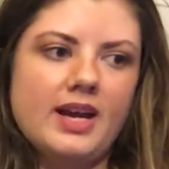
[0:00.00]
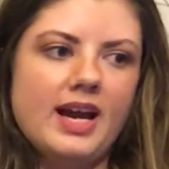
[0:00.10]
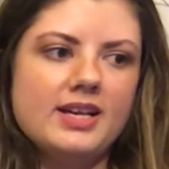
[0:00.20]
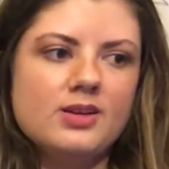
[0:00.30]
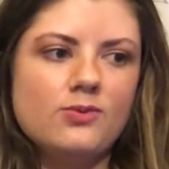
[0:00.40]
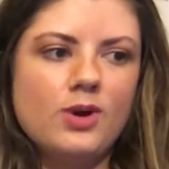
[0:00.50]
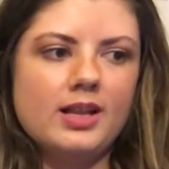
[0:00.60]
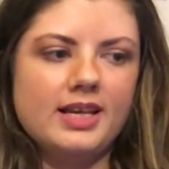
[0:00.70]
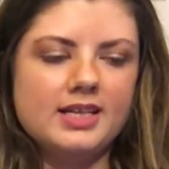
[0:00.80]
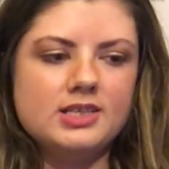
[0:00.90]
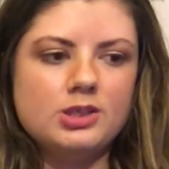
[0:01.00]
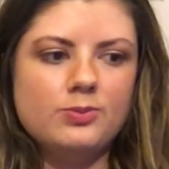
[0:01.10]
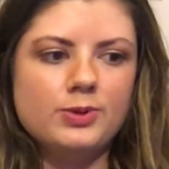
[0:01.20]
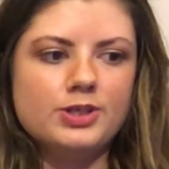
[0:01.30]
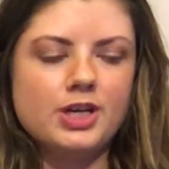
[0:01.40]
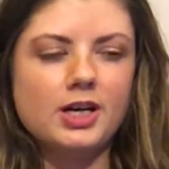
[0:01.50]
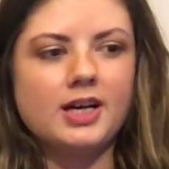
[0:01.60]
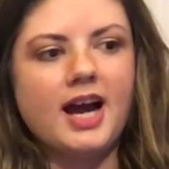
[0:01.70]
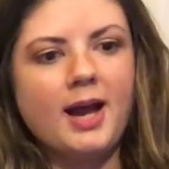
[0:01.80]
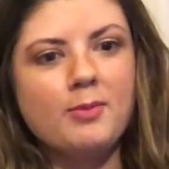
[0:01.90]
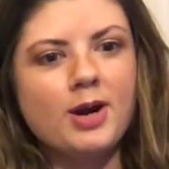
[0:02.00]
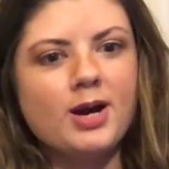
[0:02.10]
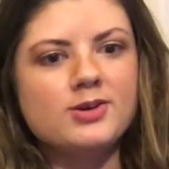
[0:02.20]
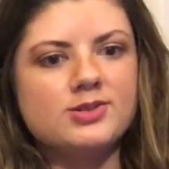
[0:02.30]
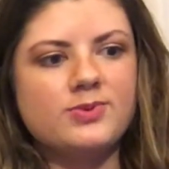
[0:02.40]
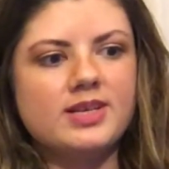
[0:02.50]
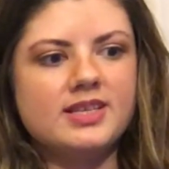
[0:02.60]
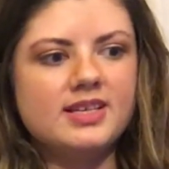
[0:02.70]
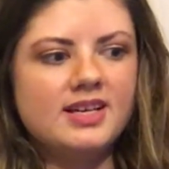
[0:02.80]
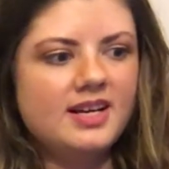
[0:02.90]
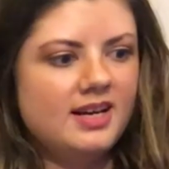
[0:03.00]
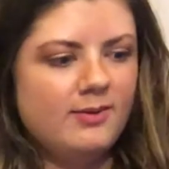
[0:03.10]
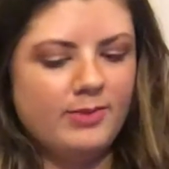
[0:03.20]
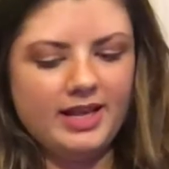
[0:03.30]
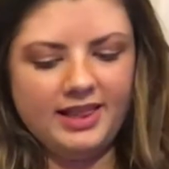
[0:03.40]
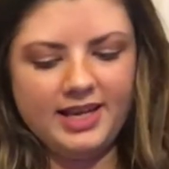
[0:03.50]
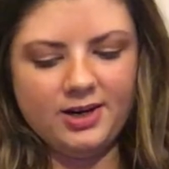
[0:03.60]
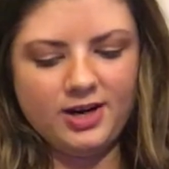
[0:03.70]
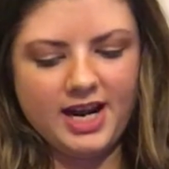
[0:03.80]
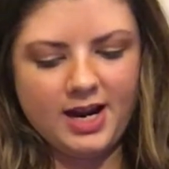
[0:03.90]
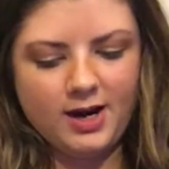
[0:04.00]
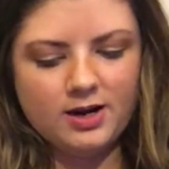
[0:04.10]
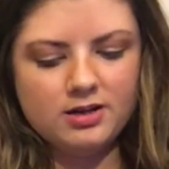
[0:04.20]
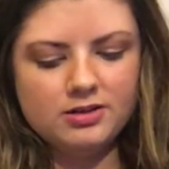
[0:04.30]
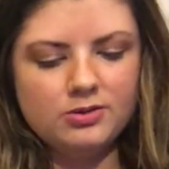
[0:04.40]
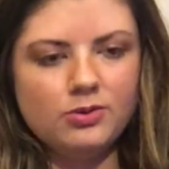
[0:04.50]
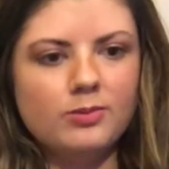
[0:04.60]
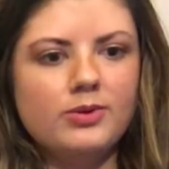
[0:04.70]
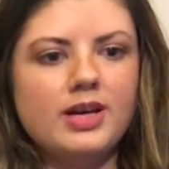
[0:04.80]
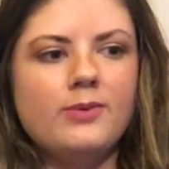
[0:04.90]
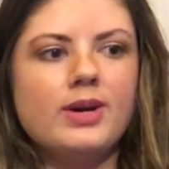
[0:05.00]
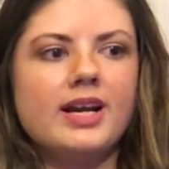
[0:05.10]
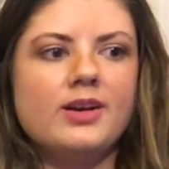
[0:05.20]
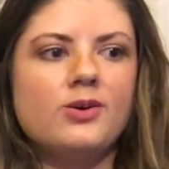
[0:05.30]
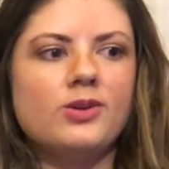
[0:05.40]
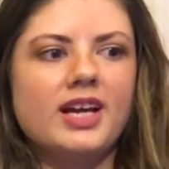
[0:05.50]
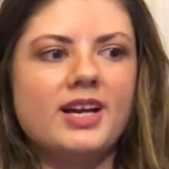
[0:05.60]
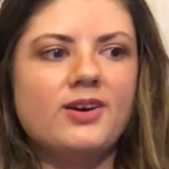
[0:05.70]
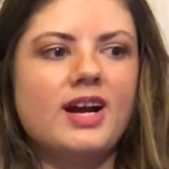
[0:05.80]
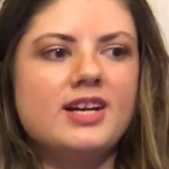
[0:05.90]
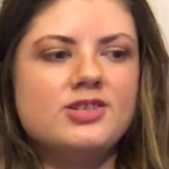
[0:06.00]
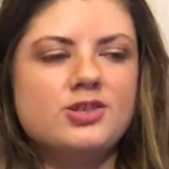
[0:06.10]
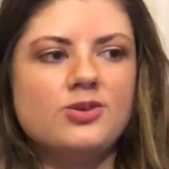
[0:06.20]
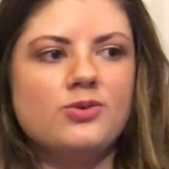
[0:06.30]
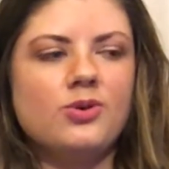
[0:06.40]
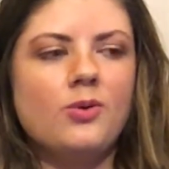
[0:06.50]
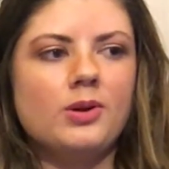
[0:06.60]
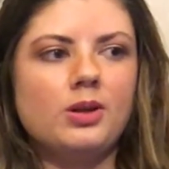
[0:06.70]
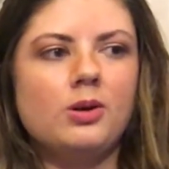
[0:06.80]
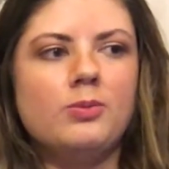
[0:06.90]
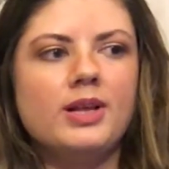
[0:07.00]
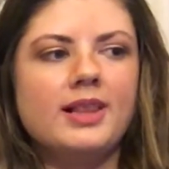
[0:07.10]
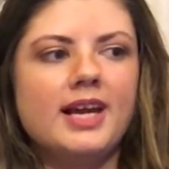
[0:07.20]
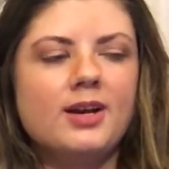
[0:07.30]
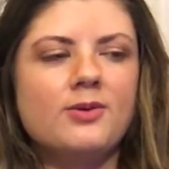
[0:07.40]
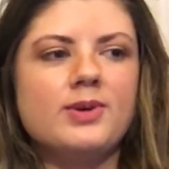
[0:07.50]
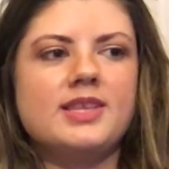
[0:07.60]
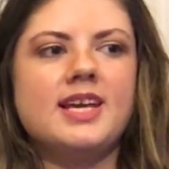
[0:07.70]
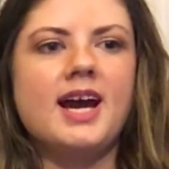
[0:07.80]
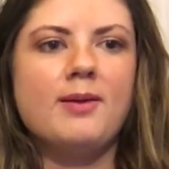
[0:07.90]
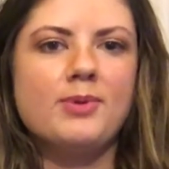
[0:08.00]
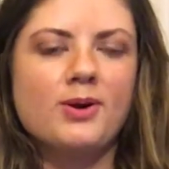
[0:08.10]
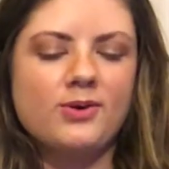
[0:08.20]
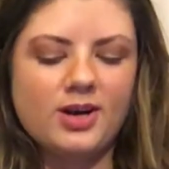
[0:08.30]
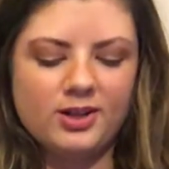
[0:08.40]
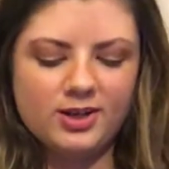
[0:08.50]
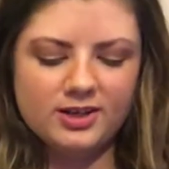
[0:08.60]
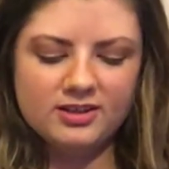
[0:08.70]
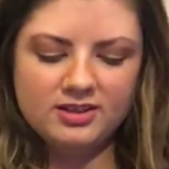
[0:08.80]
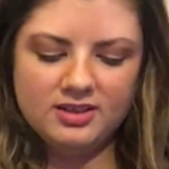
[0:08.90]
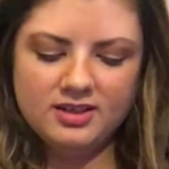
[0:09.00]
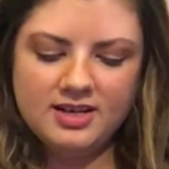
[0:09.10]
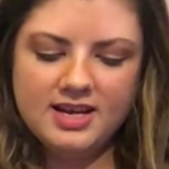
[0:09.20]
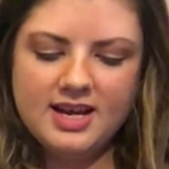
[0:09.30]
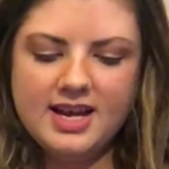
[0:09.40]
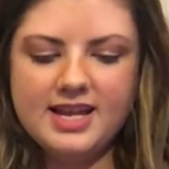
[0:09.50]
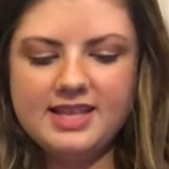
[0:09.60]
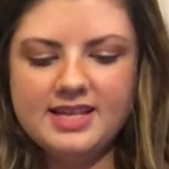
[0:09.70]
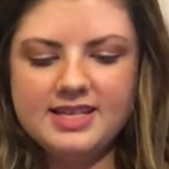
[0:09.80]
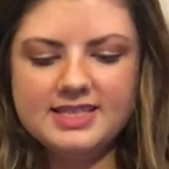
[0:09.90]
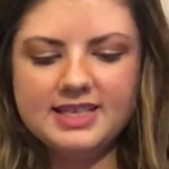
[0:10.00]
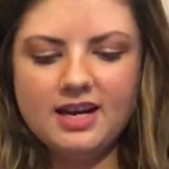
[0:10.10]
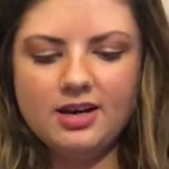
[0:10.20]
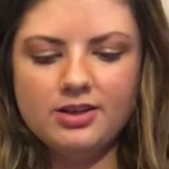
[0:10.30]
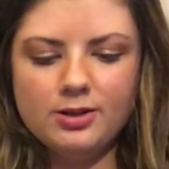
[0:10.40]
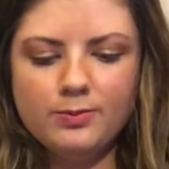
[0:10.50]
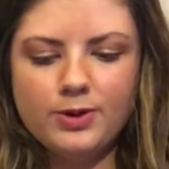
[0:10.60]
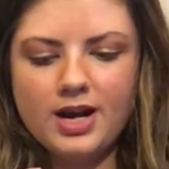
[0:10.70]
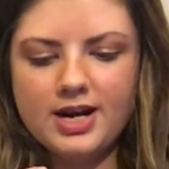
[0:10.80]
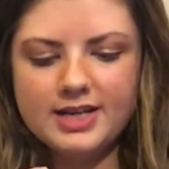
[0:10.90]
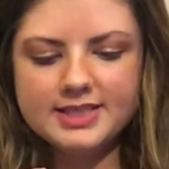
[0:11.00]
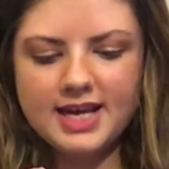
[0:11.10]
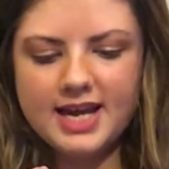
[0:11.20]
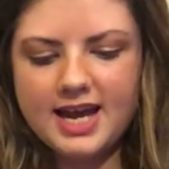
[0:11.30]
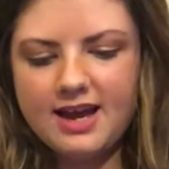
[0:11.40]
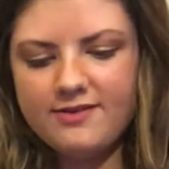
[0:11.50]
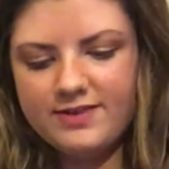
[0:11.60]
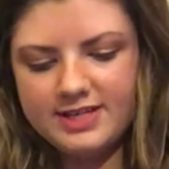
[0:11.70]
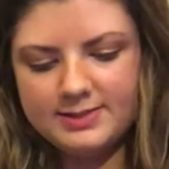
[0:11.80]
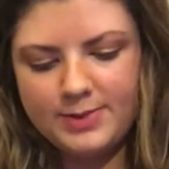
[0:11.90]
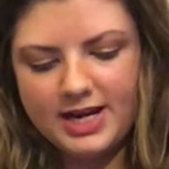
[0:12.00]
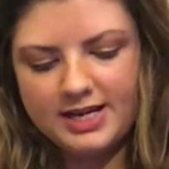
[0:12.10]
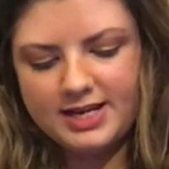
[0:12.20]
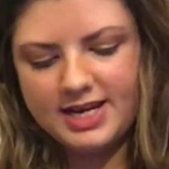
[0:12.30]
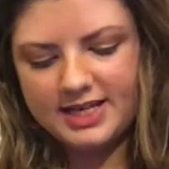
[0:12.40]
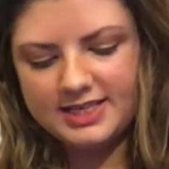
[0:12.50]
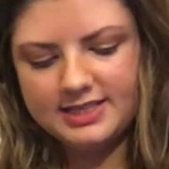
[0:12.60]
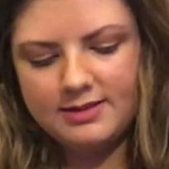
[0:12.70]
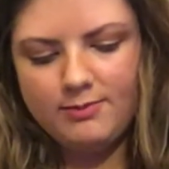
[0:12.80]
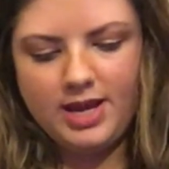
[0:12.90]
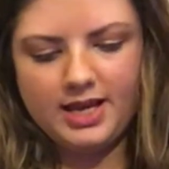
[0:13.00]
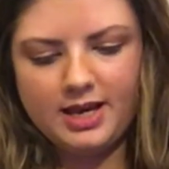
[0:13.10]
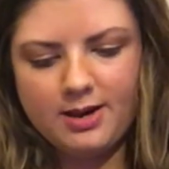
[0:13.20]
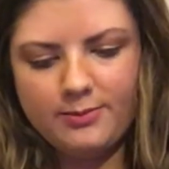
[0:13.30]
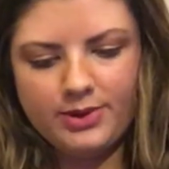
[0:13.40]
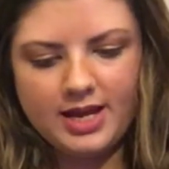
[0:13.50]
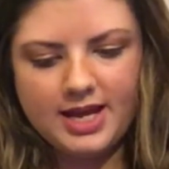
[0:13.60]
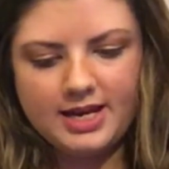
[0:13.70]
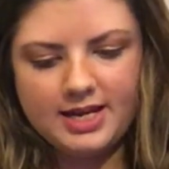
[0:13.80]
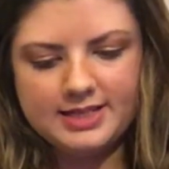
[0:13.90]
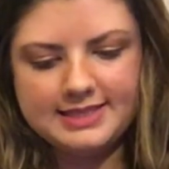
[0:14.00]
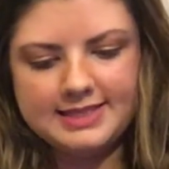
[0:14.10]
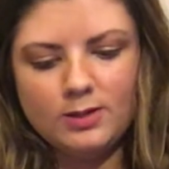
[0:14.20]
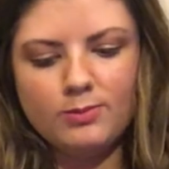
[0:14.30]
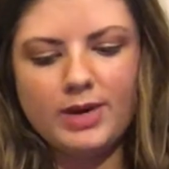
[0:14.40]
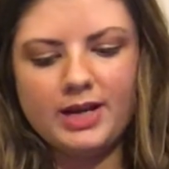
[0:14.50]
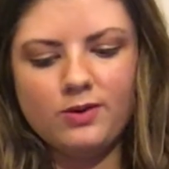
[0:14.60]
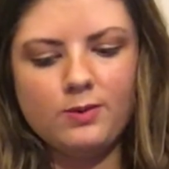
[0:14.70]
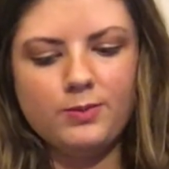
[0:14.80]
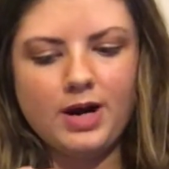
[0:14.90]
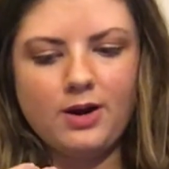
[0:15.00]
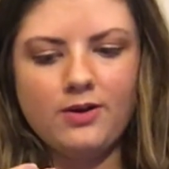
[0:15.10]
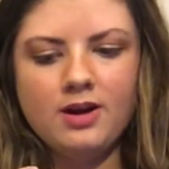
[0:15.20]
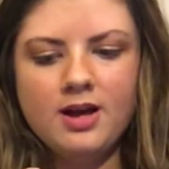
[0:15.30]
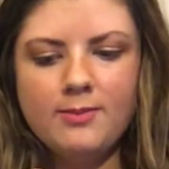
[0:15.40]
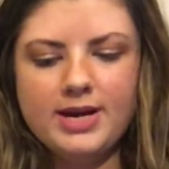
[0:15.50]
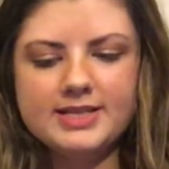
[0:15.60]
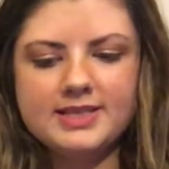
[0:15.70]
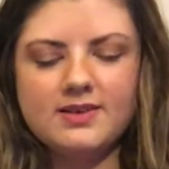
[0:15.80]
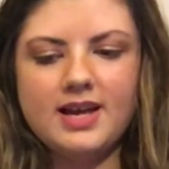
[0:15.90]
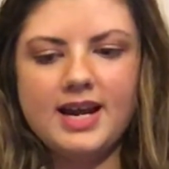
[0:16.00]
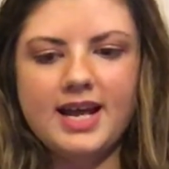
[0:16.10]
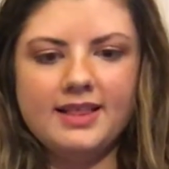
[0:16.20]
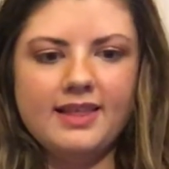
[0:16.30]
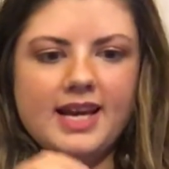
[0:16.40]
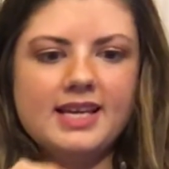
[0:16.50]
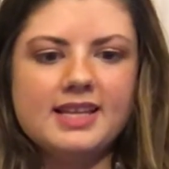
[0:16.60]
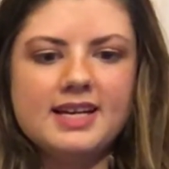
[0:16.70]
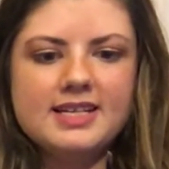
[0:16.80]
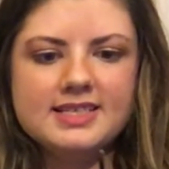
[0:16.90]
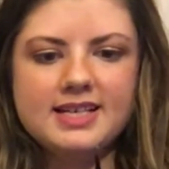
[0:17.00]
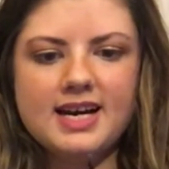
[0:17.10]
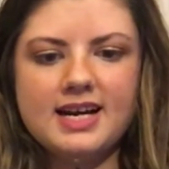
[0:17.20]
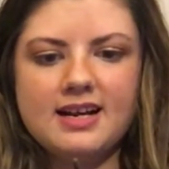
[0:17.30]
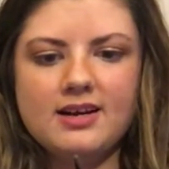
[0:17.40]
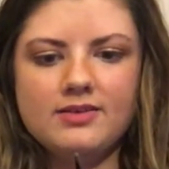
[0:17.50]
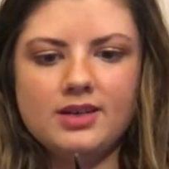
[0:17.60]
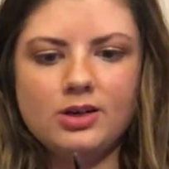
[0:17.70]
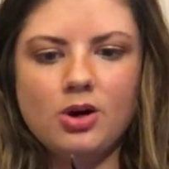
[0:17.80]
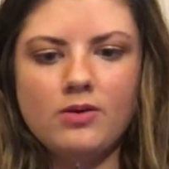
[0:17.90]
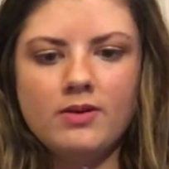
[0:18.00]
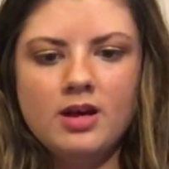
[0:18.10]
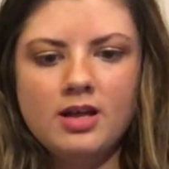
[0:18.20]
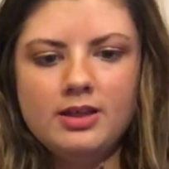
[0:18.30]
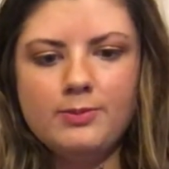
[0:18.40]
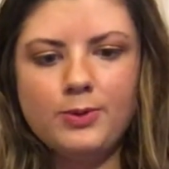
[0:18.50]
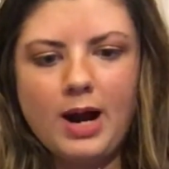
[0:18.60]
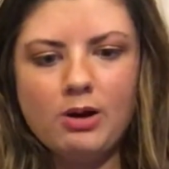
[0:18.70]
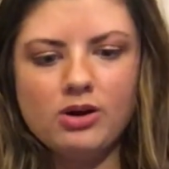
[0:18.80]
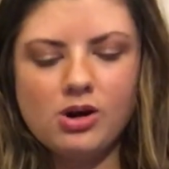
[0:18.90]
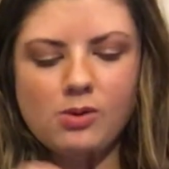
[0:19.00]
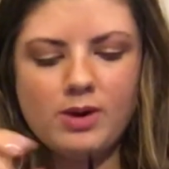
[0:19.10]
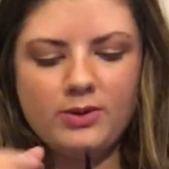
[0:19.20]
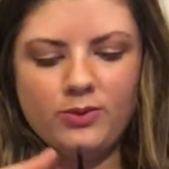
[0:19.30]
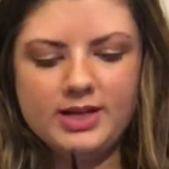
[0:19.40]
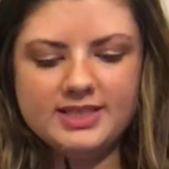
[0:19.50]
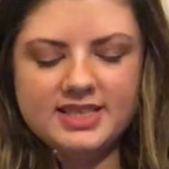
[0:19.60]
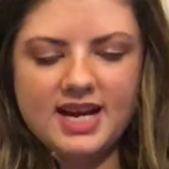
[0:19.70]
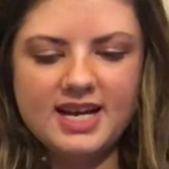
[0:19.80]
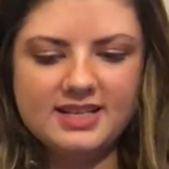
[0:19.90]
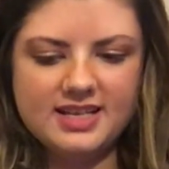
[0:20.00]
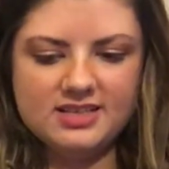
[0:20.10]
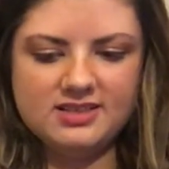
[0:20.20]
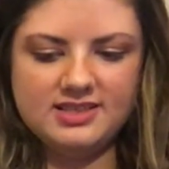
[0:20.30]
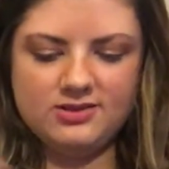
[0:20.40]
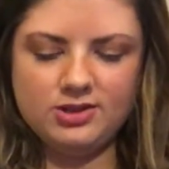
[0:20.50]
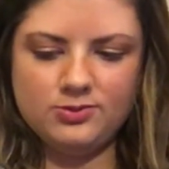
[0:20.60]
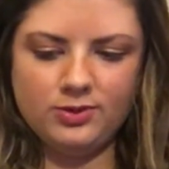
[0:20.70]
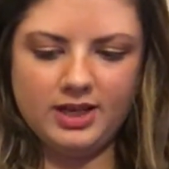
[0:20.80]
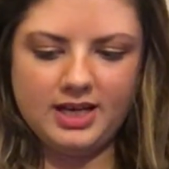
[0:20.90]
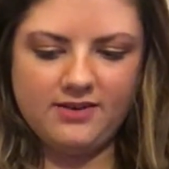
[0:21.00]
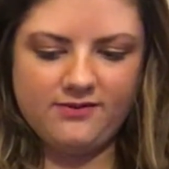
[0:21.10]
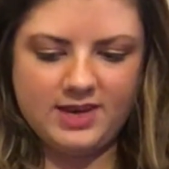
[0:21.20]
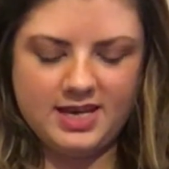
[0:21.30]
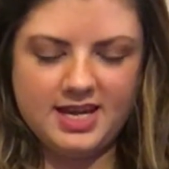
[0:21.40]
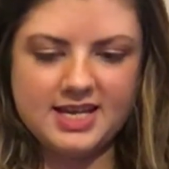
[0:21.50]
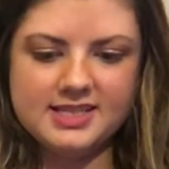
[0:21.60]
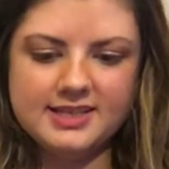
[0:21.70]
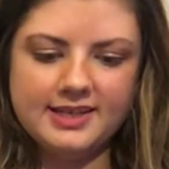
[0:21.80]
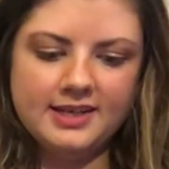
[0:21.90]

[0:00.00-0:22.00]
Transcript: I didn't want like super dark eyebrows with my lighter hair. Normally when I go lighter, I do go a little bit lighter with the eyebrow color. And then this other product I have is by NYX Makeup, and it's micro brow pencil, and I like that it's got the brow comb on one side. That's just really convenient.